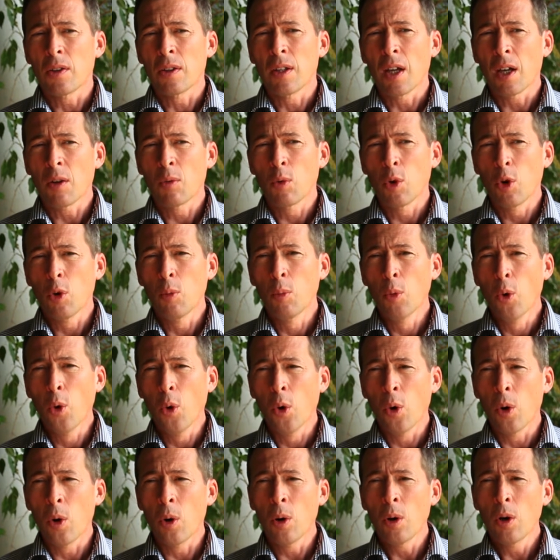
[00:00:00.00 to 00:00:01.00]
they were
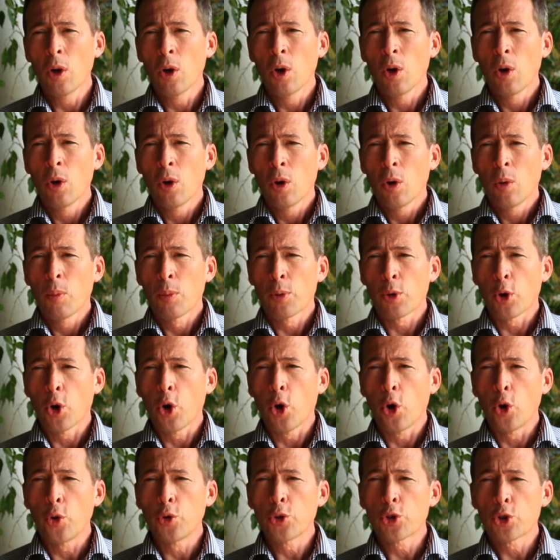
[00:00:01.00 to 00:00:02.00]
more
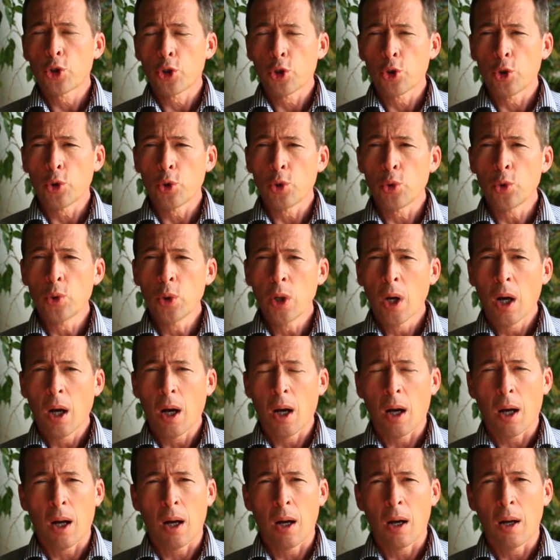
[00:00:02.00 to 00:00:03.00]
prone to
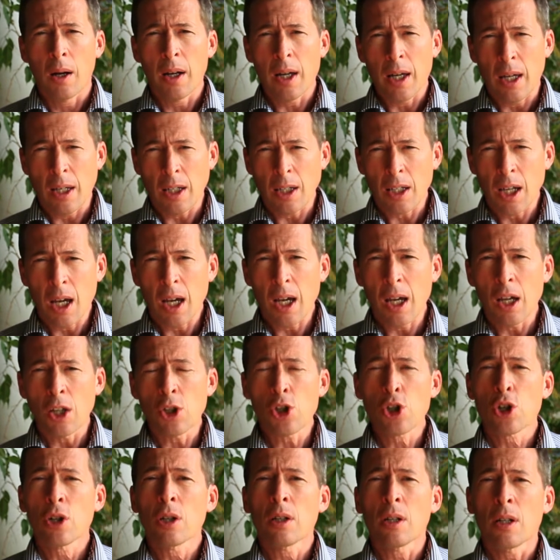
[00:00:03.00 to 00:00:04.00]
uh,
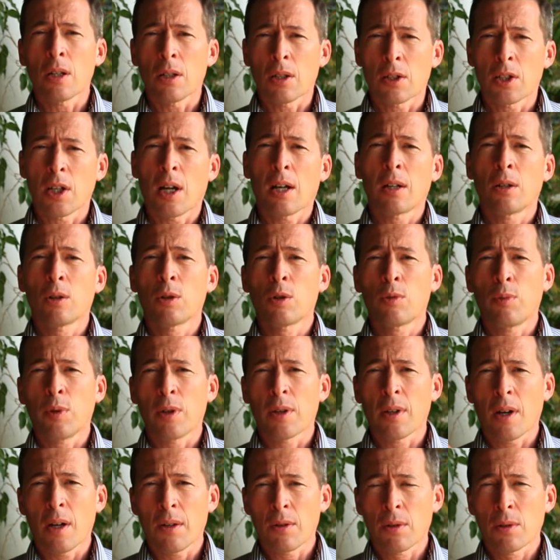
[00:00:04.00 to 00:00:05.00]
engage in a dialogue
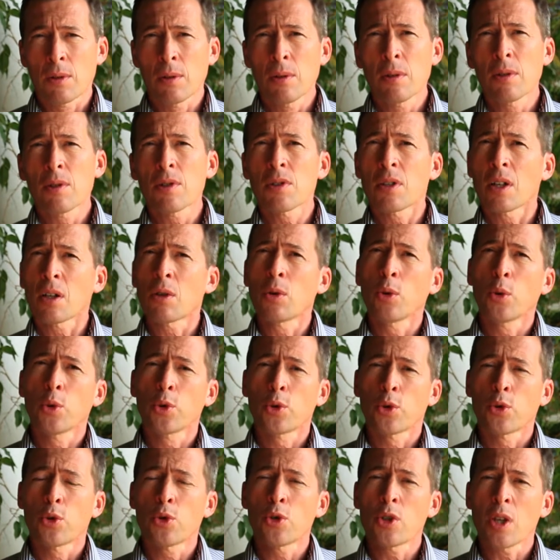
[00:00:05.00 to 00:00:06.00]
with other
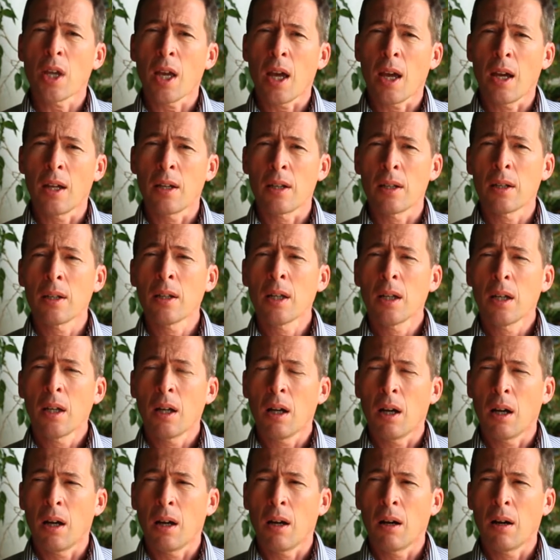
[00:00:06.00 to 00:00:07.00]
stakeholders and
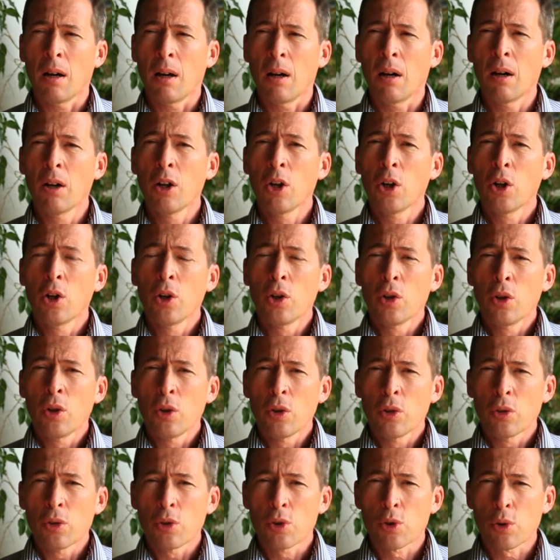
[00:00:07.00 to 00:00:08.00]
uh,
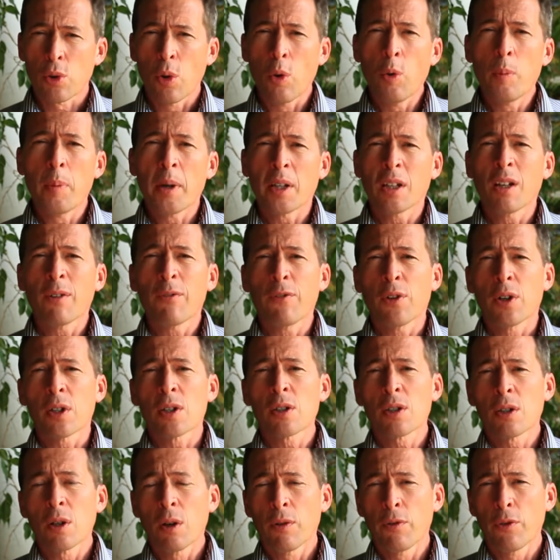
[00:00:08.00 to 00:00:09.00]
draw
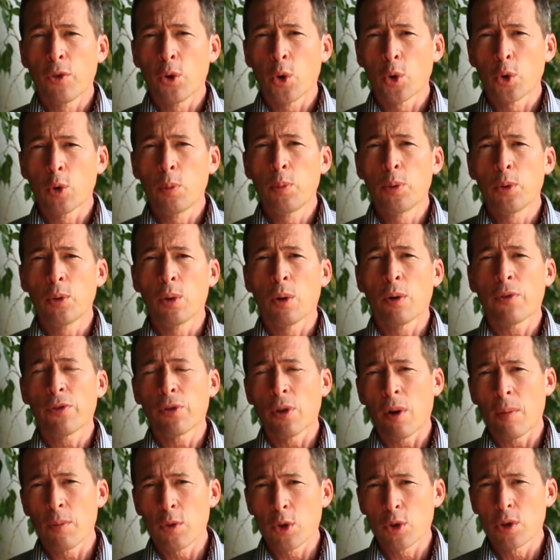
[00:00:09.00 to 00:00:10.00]
benefits for the poor
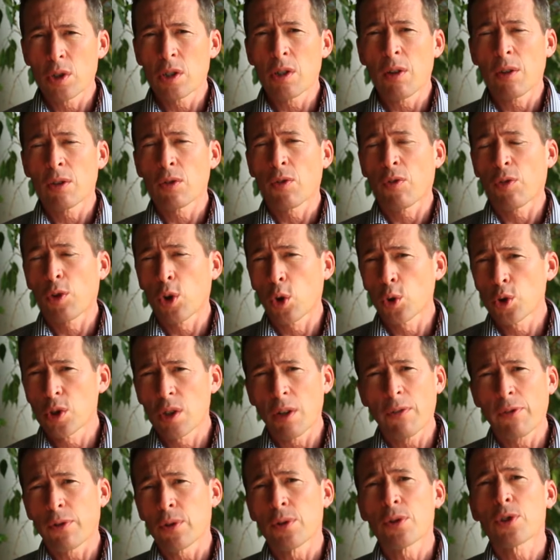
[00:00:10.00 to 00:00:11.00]
from the, those
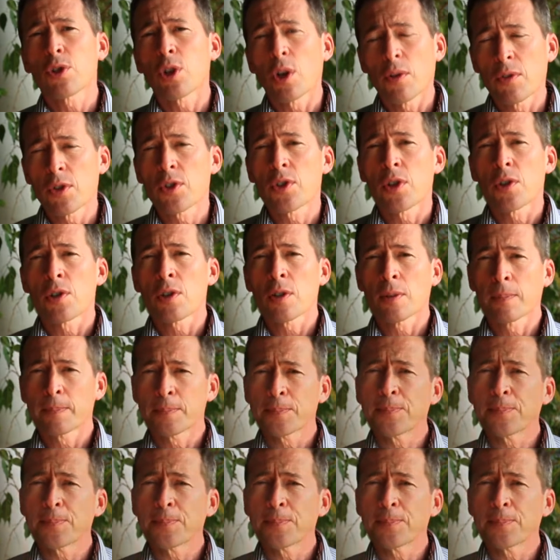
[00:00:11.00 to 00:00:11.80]
different services.